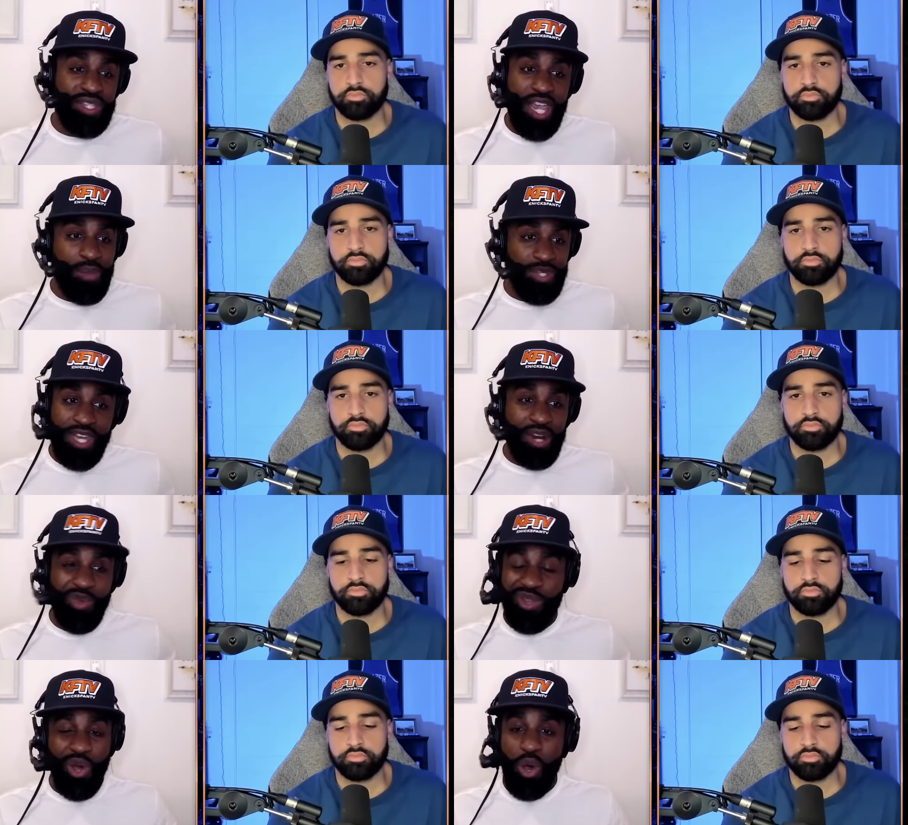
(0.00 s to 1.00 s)
Speaker 1: game. It's got to
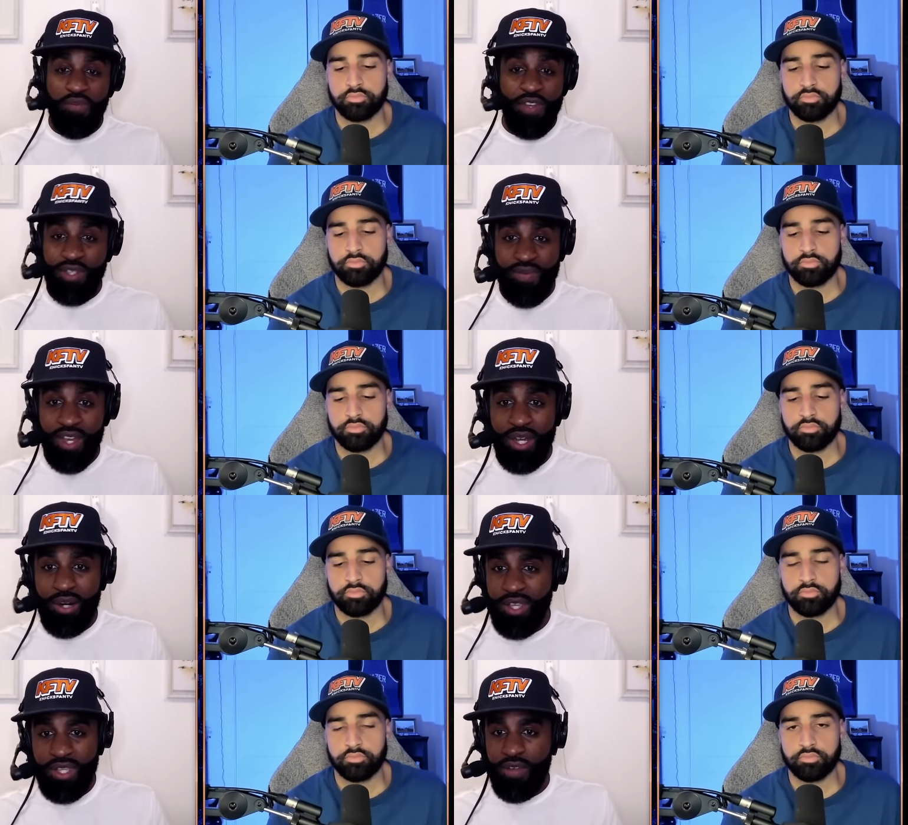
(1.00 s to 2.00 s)
be on the offensive end. I
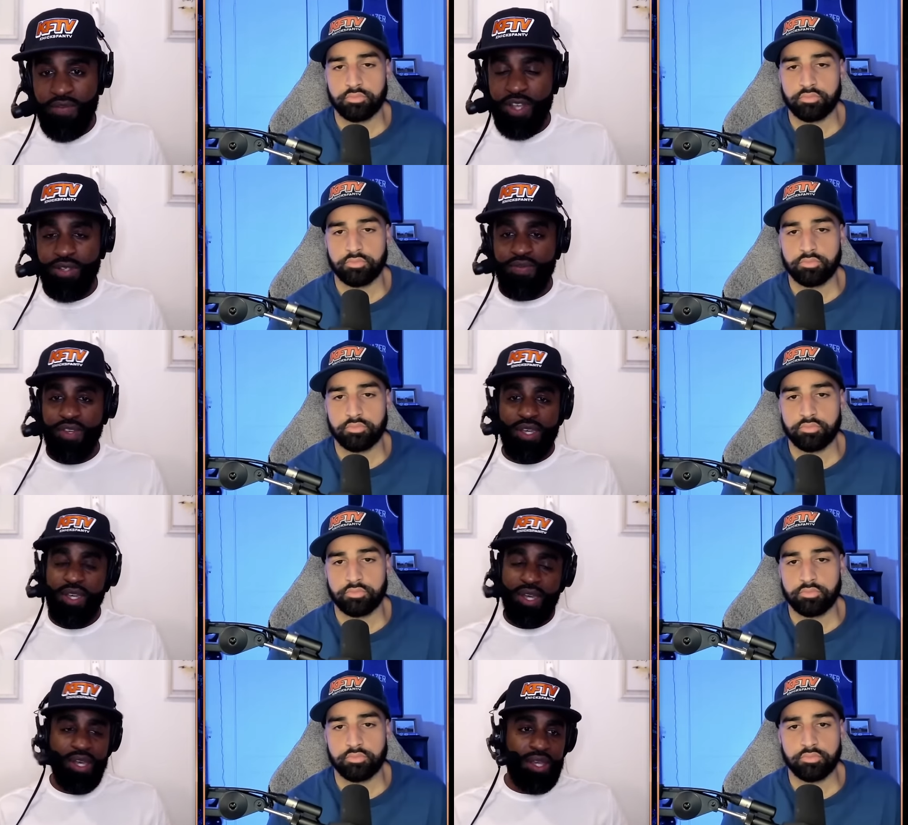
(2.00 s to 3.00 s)
don't think defensively
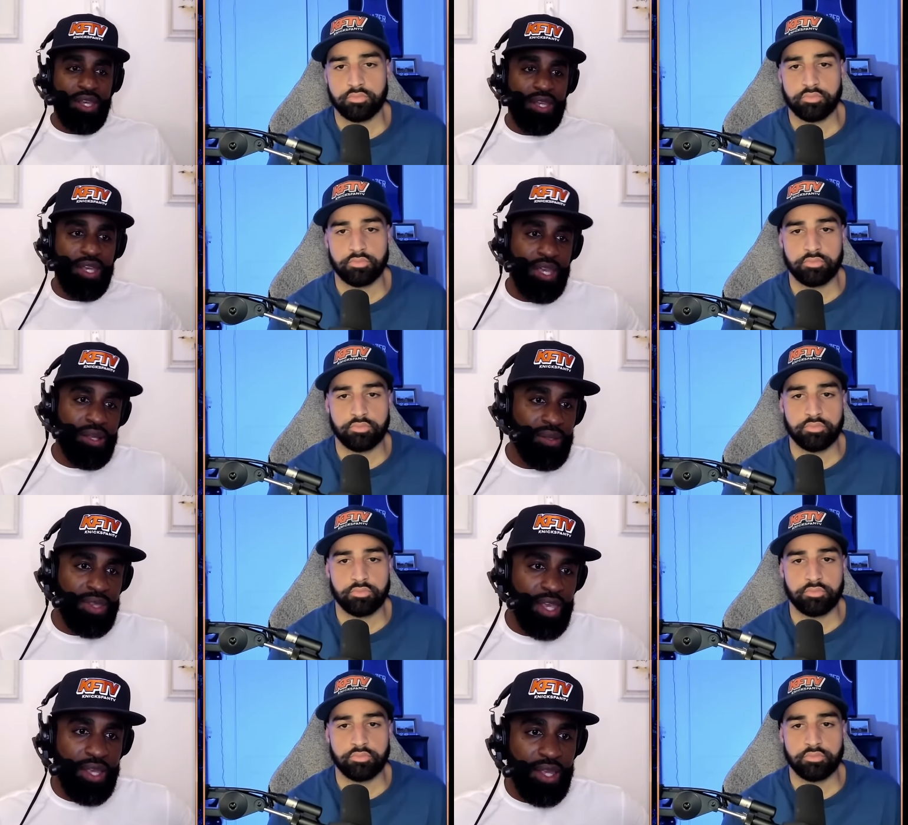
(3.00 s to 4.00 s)
they, they can
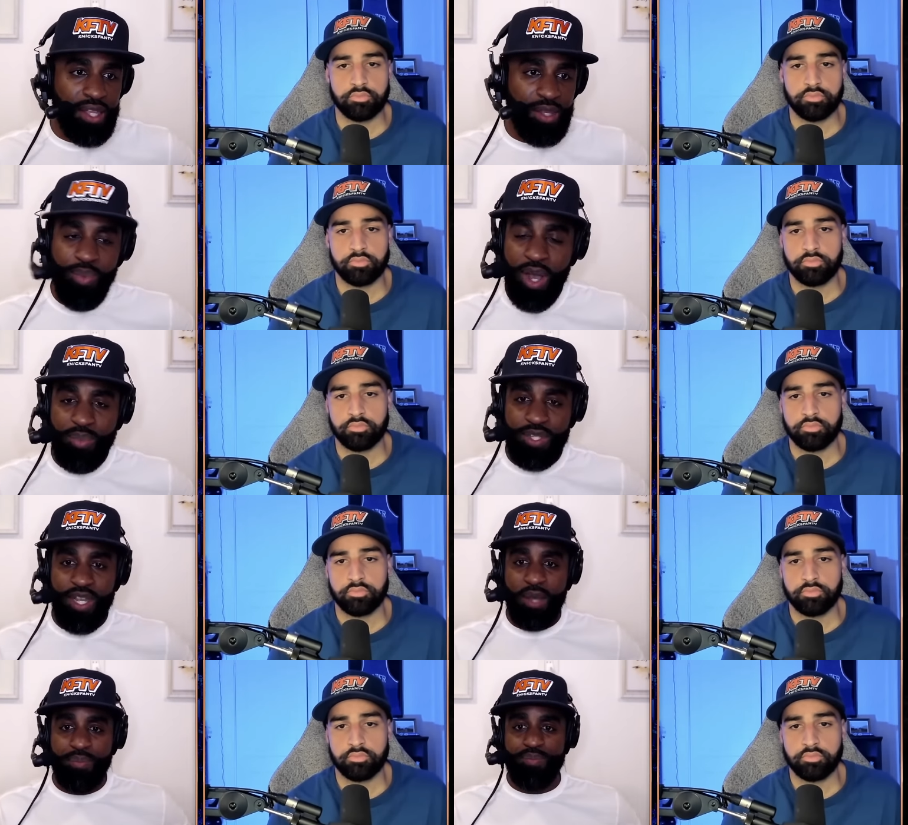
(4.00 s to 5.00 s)
they can get the proper
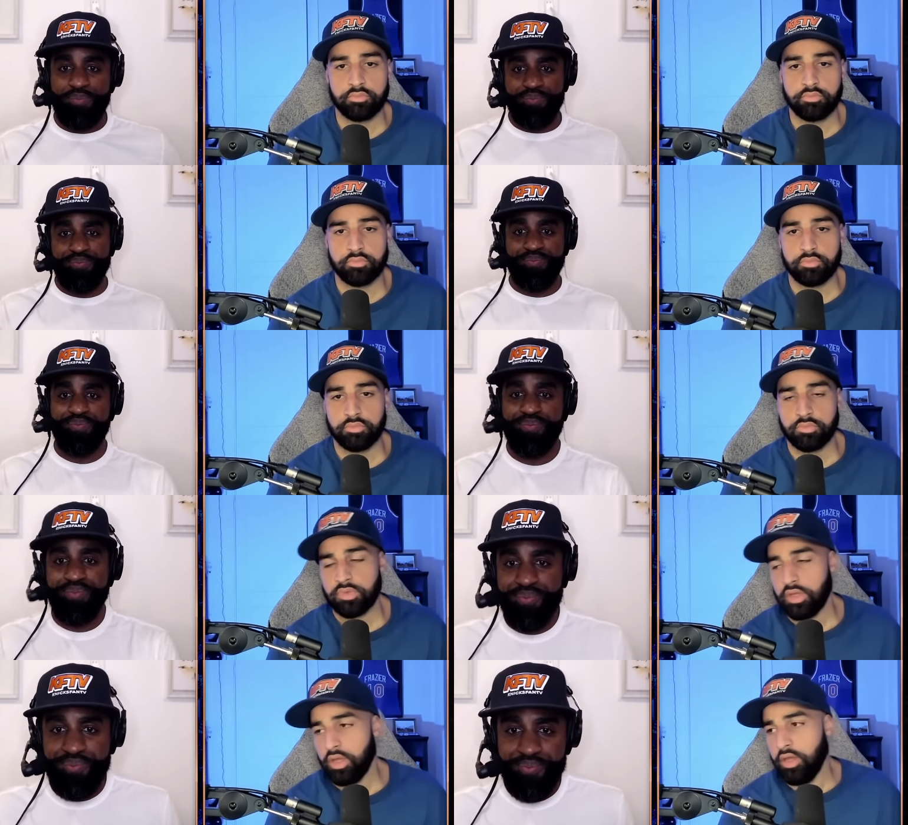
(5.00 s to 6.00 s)
stop
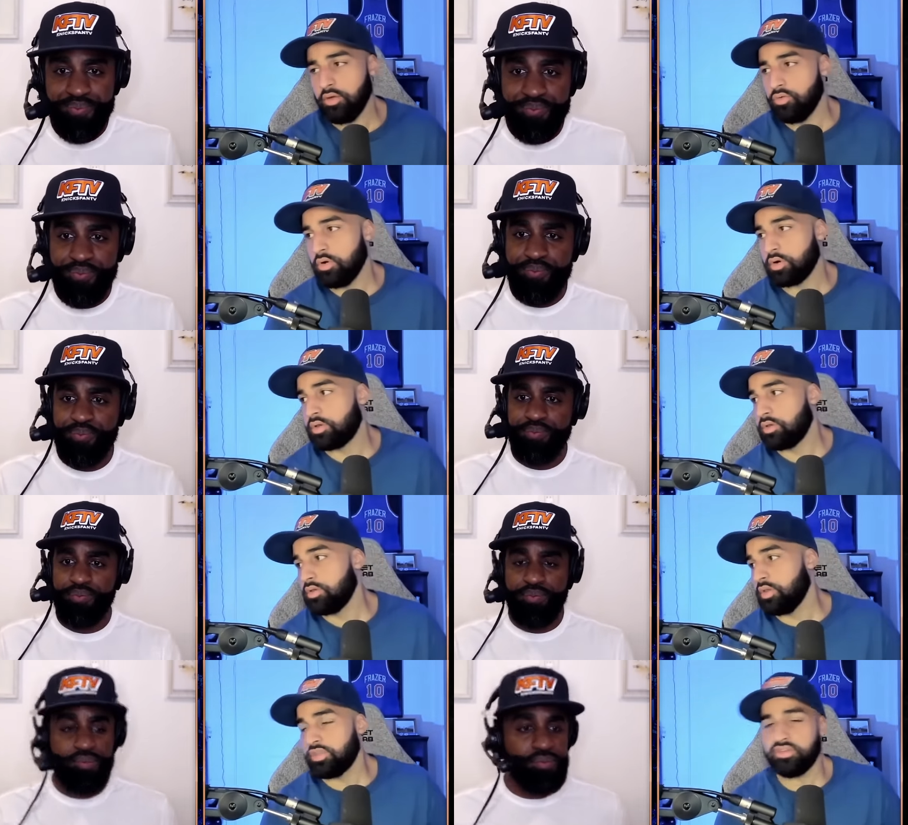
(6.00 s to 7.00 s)
Speaker 2: and look,
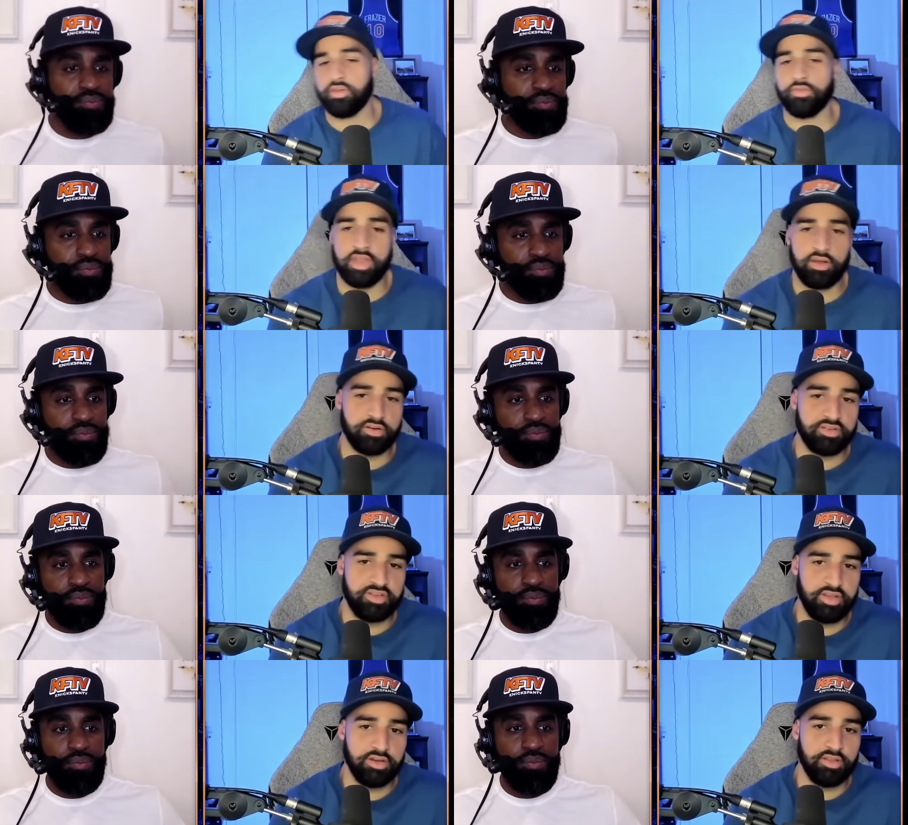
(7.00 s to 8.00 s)
nothing's ever
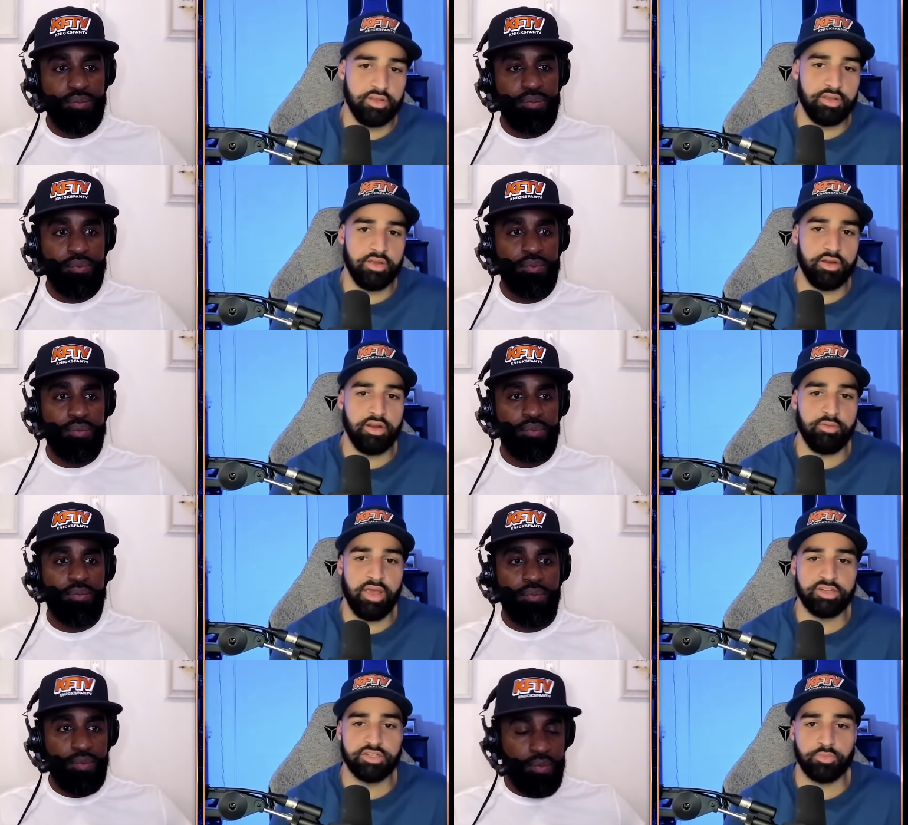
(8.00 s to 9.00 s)
guaranteed in, in, in, any
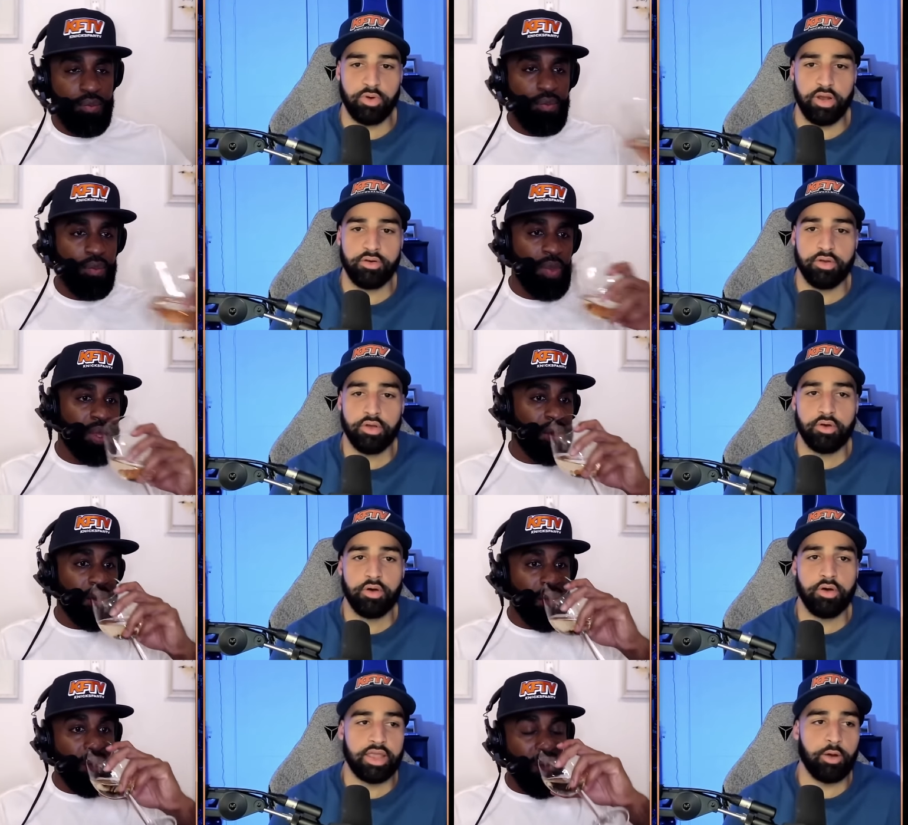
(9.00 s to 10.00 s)
matchup, right?
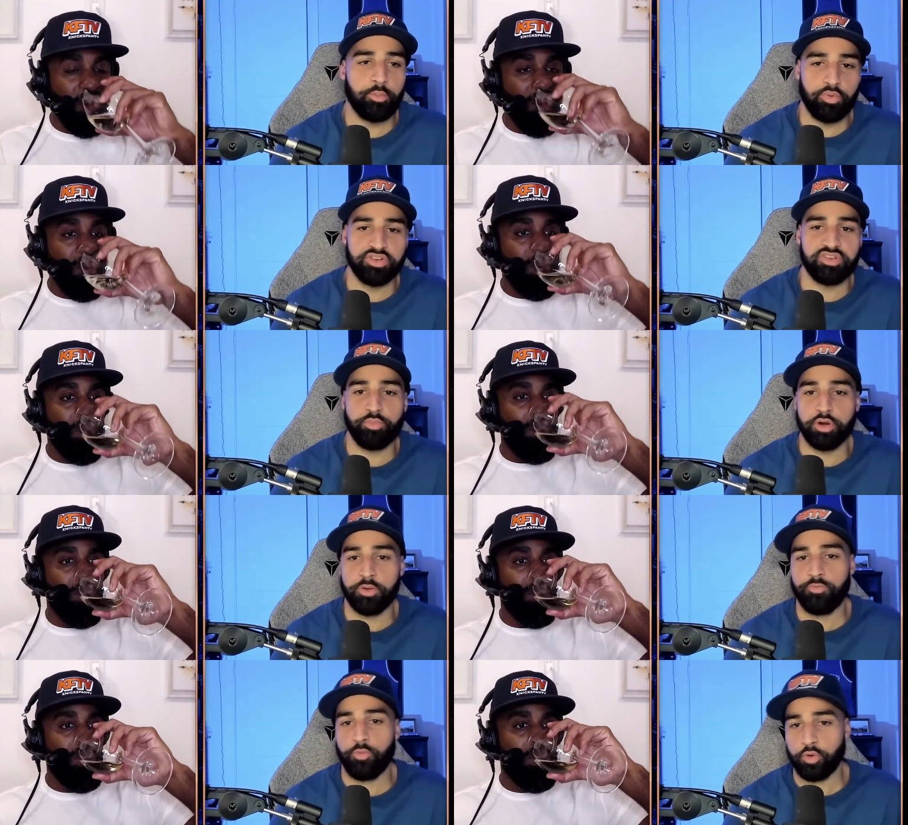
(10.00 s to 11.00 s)
Like how Brunson put
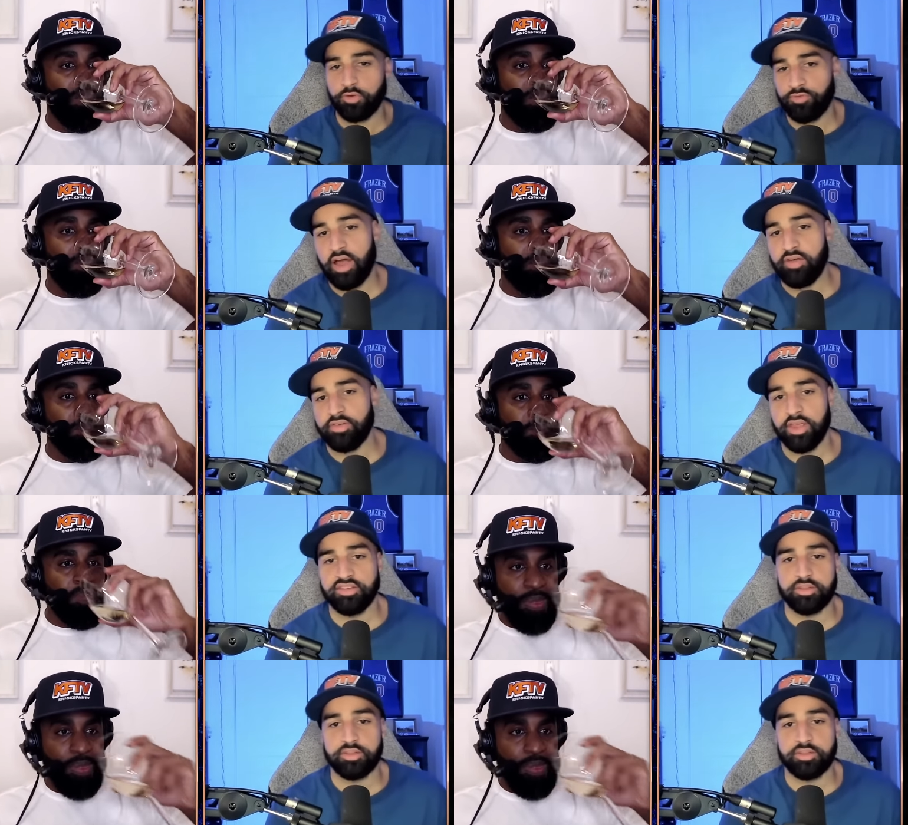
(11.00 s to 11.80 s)
up 45 against the